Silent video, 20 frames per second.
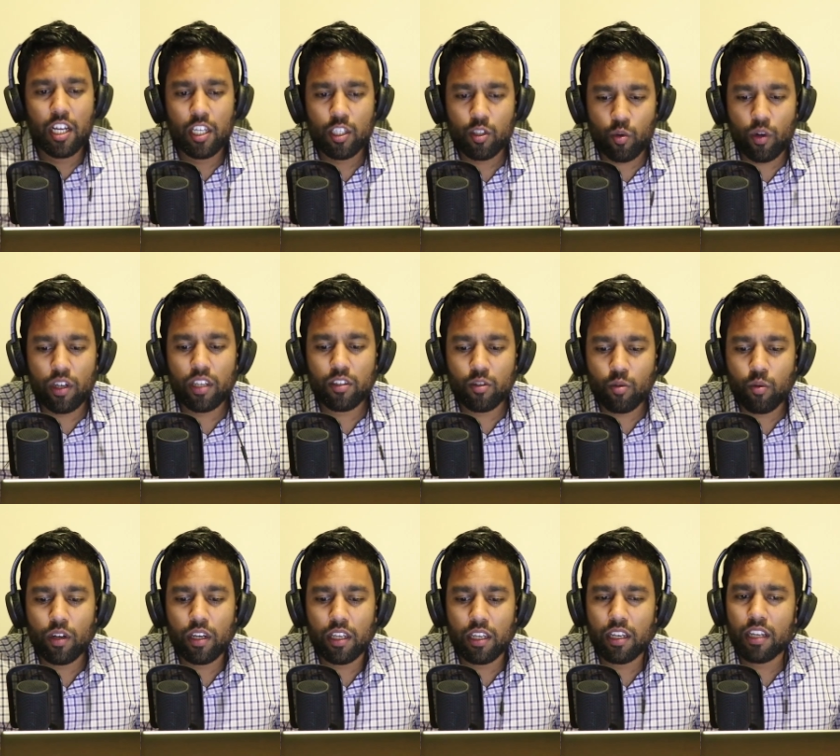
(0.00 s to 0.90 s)
twenty
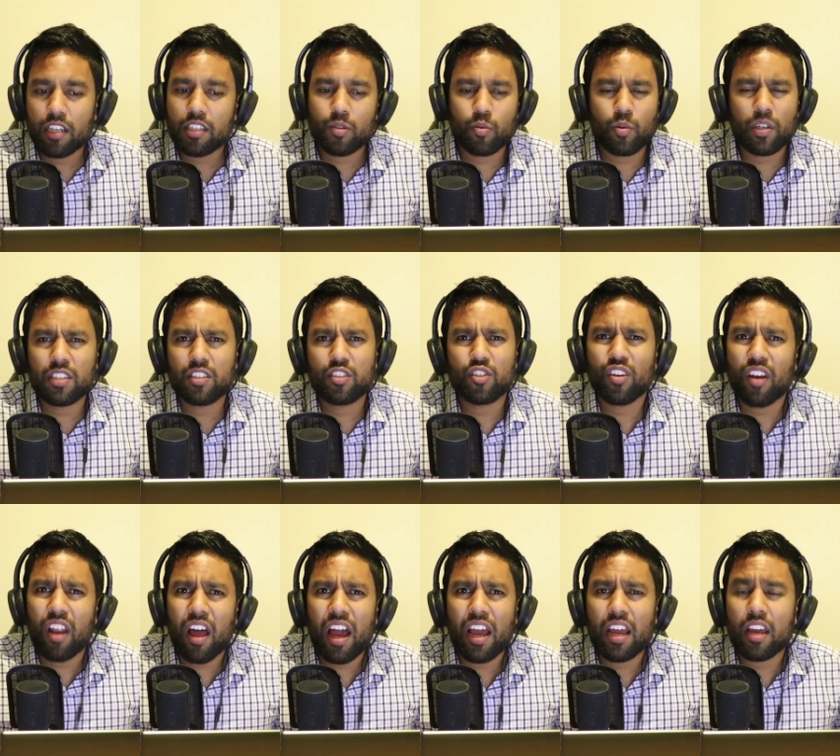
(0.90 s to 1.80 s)
twenty. Next week's
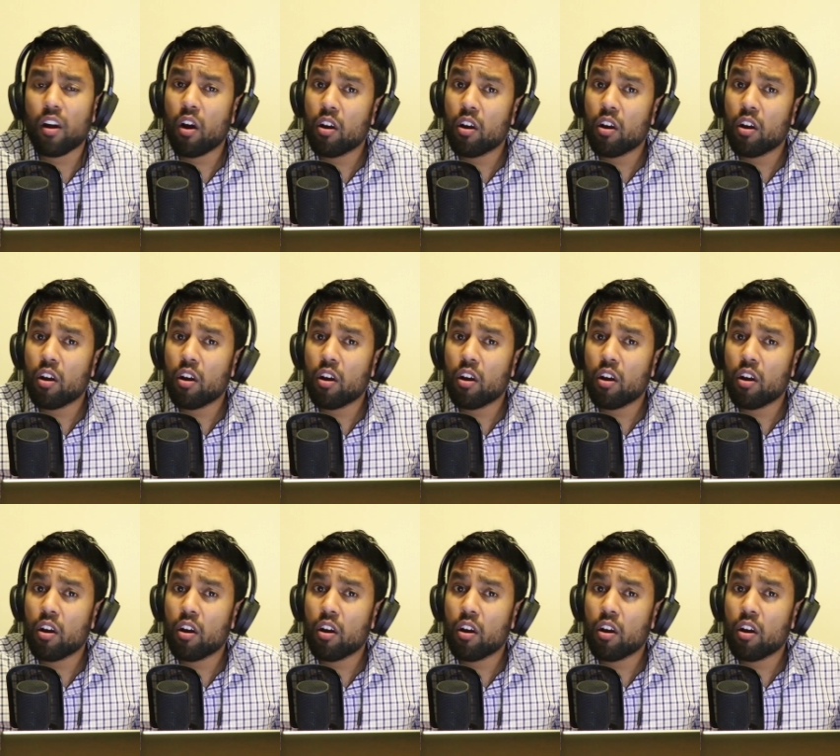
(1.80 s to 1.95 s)
July.